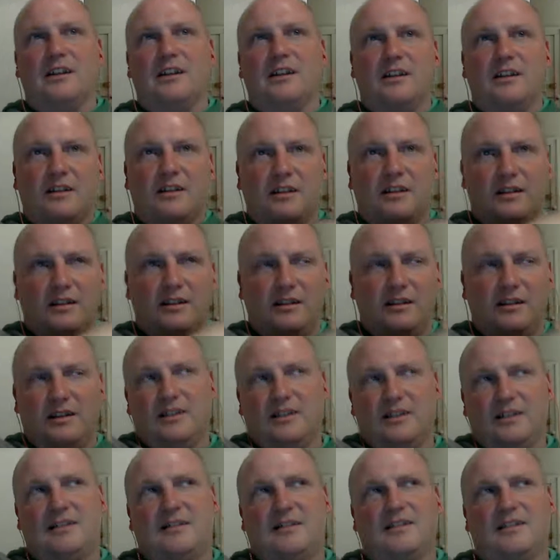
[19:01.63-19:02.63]
this
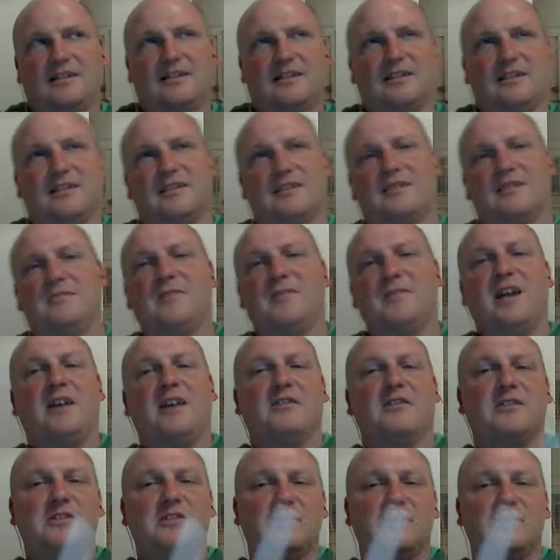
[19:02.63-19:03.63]
system, now we're
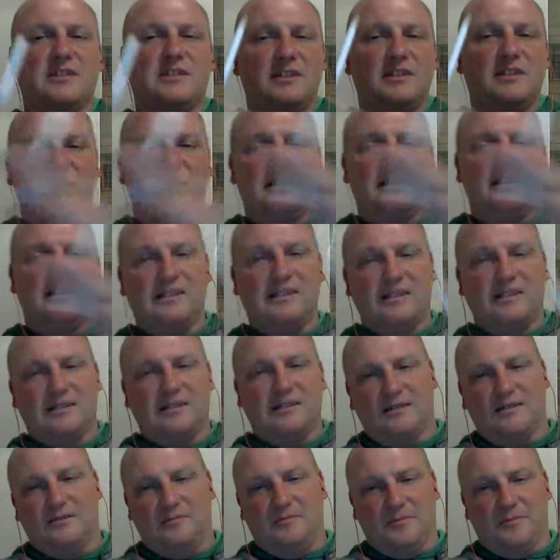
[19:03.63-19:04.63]
using this
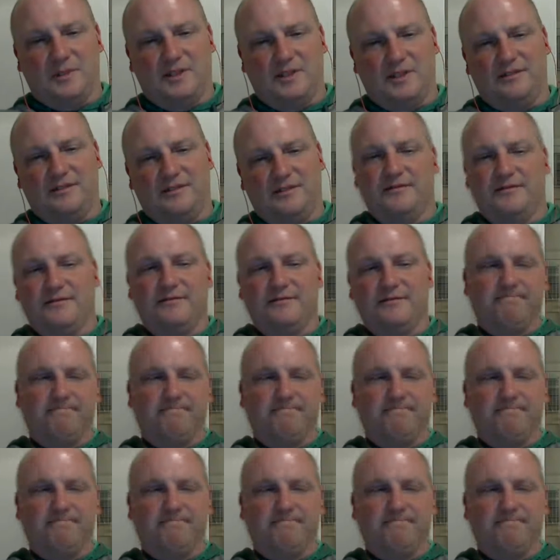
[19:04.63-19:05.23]
system. And